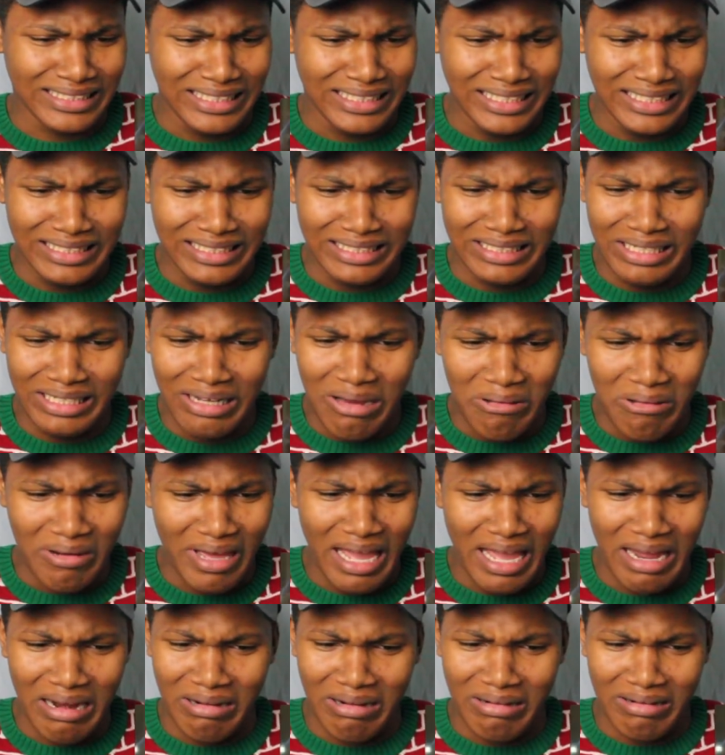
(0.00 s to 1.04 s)
He know
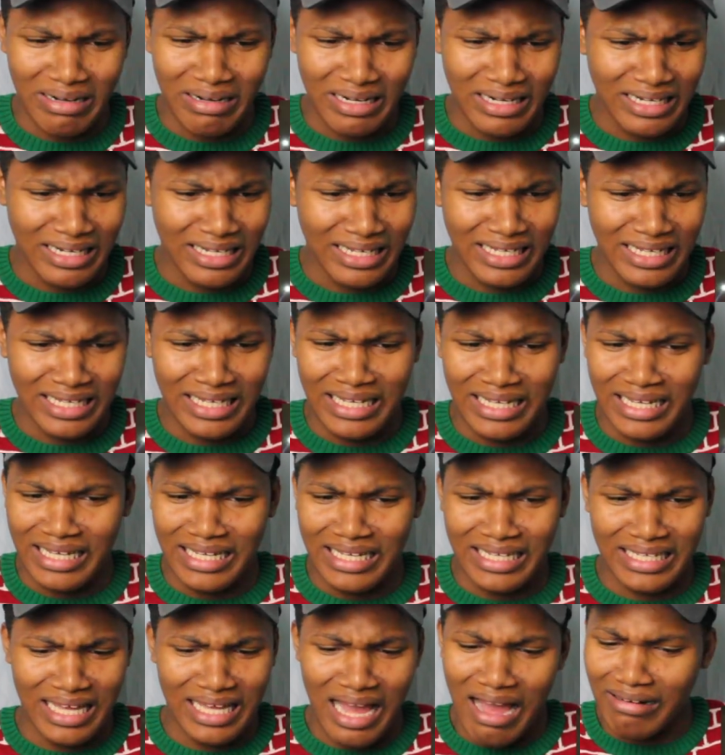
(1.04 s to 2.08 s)
that hurt.
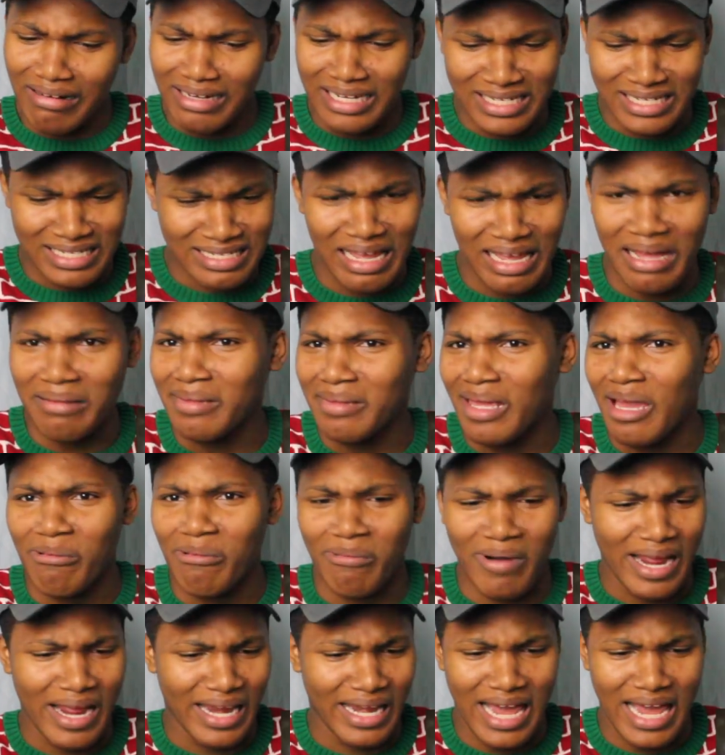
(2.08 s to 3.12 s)
Y'all need to stop
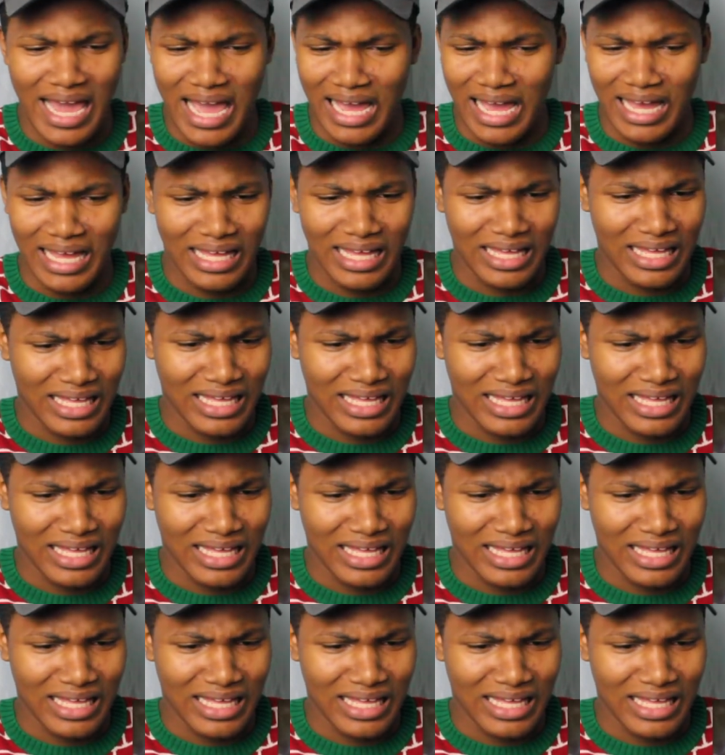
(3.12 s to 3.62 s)
that right now.